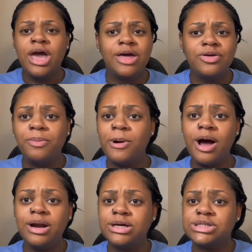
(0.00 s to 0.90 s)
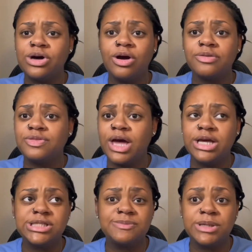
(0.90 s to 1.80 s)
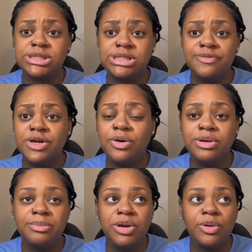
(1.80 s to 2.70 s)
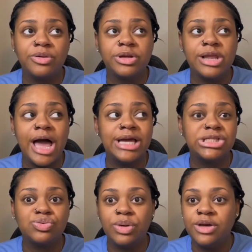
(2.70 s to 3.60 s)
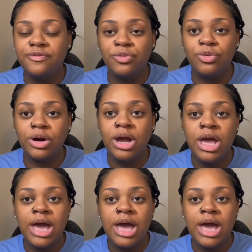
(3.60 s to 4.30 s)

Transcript: And their products aren't that expensive. Don't get me wrong. They're like twenty-four.